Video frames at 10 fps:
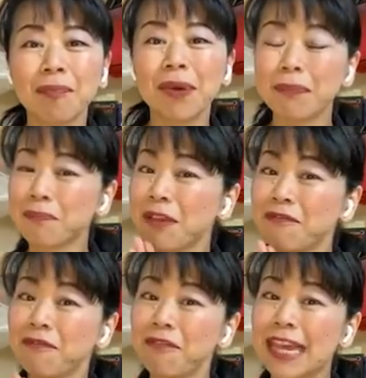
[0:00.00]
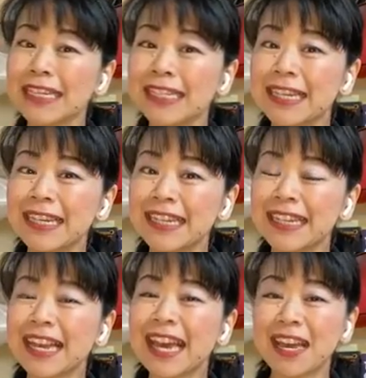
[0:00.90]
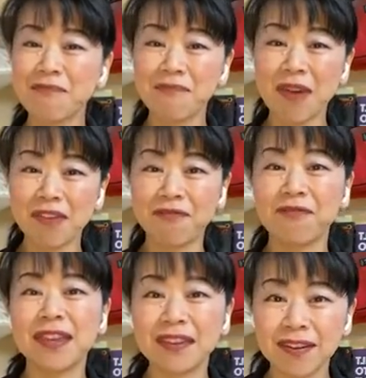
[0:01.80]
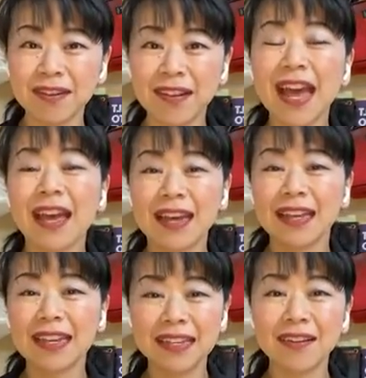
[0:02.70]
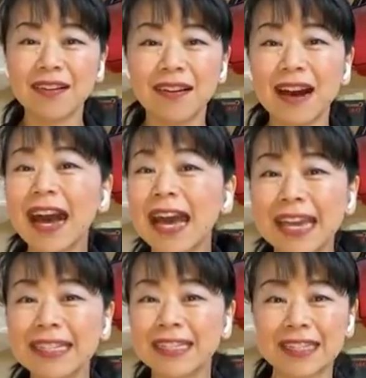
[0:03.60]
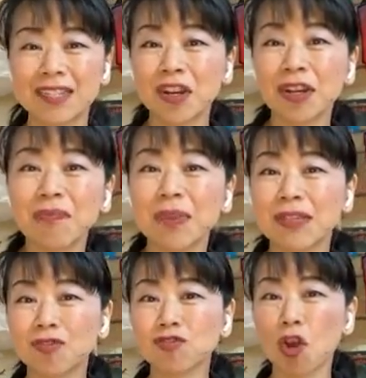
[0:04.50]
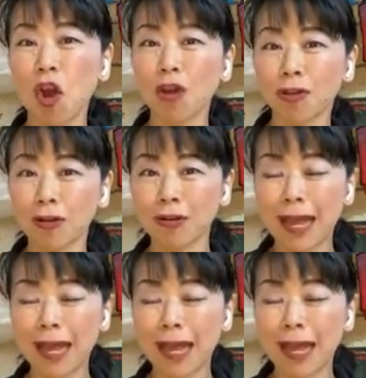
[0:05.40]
But by facing my fear, I just started to be stronger.